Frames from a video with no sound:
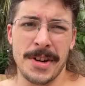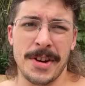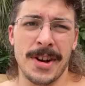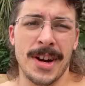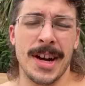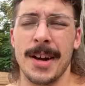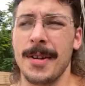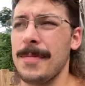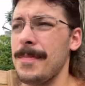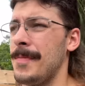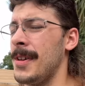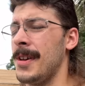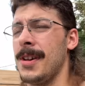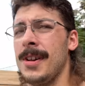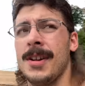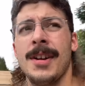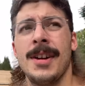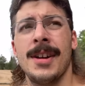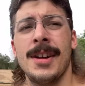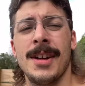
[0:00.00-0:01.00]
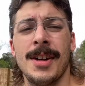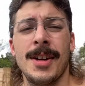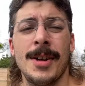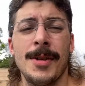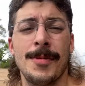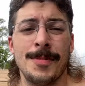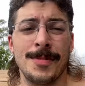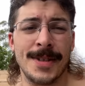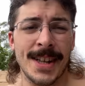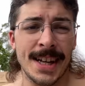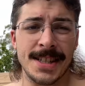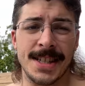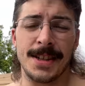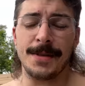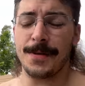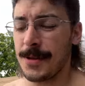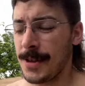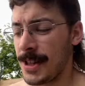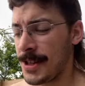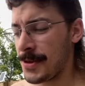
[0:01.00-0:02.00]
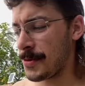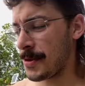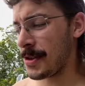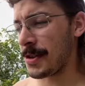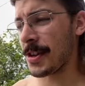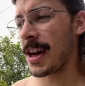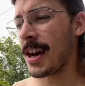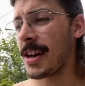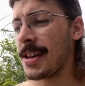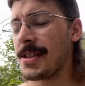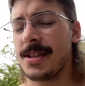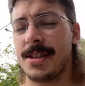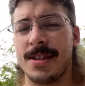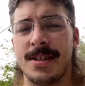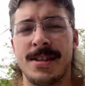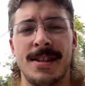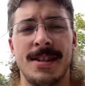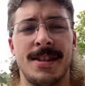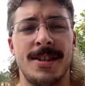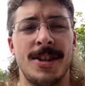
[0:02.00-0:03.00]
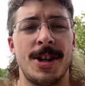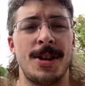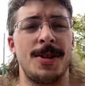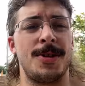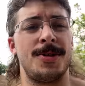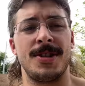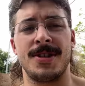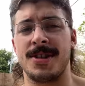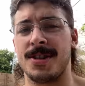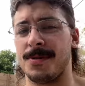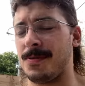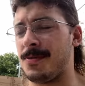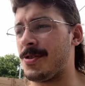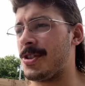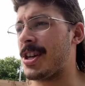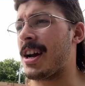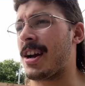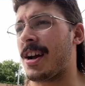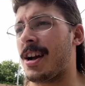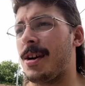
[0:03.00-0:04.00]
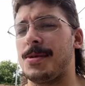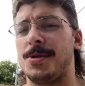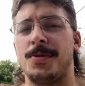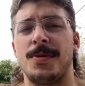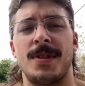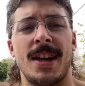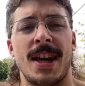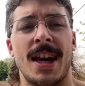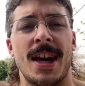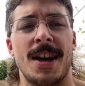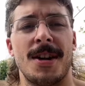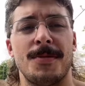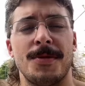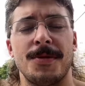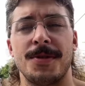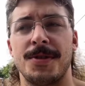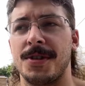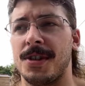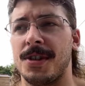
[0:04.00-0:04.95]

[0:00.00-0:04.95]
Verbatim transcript: All right, that's it for this one, you guys. Just some checkups with the animals,